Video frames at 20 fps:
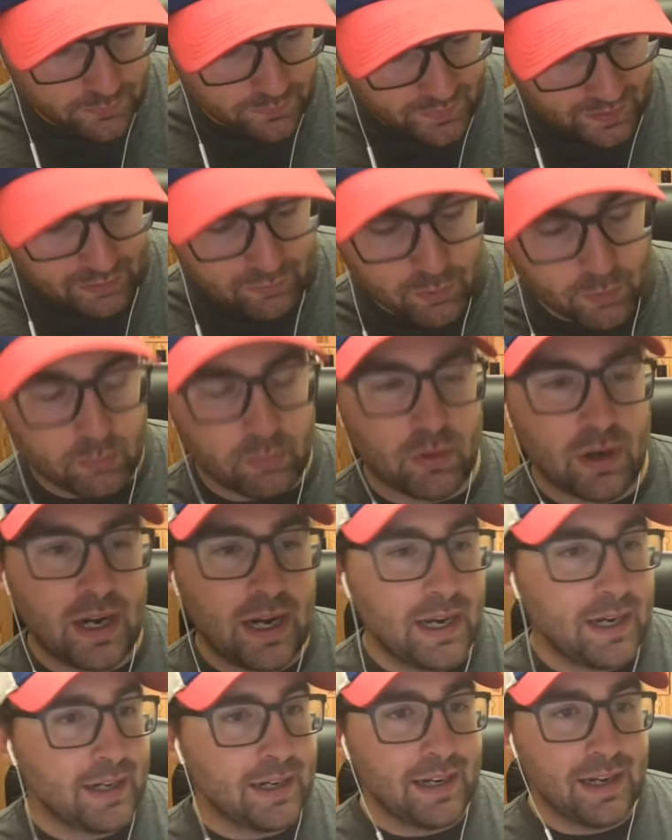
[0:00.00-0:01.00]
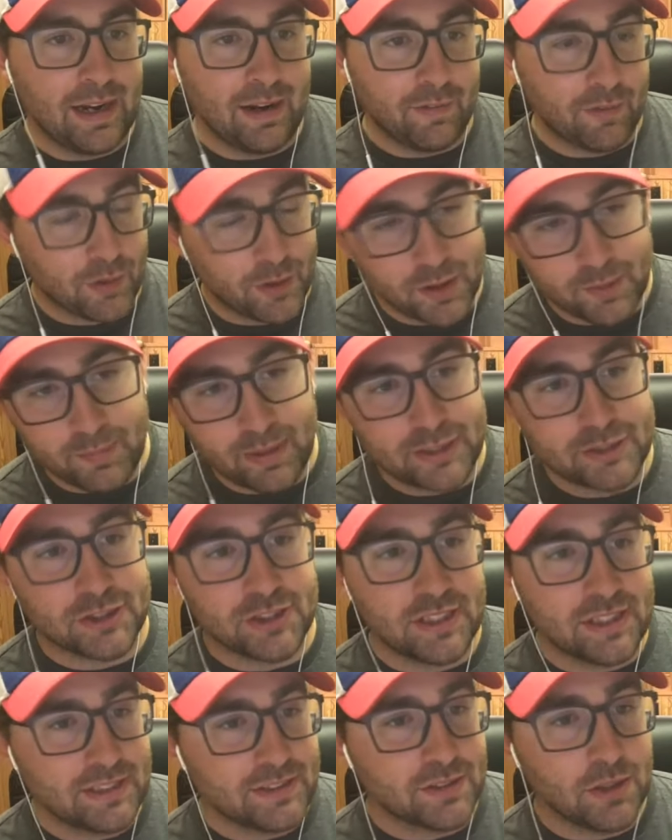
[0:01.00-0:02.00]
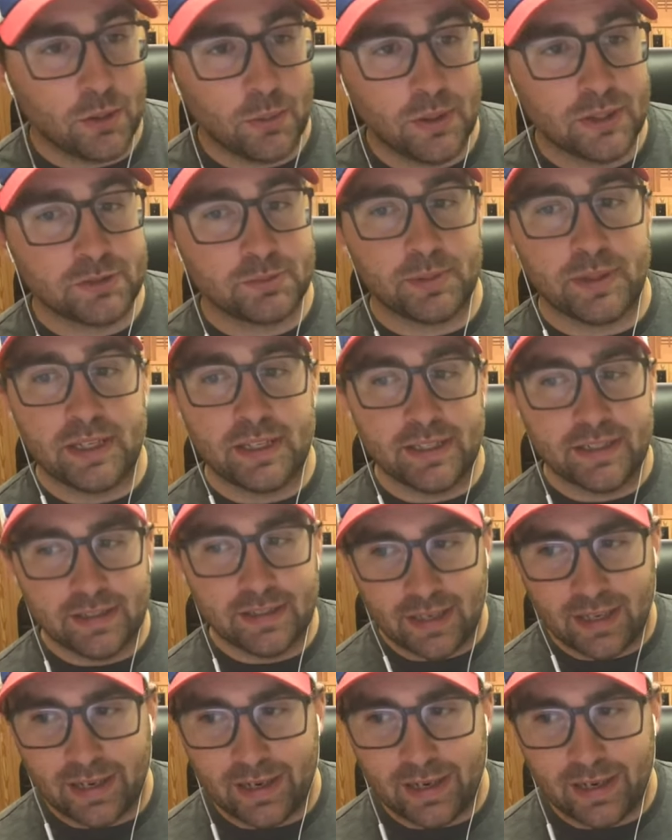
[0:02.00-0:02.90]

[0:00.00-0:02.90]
favorite brand, and I've already mentioned it, it's OSP,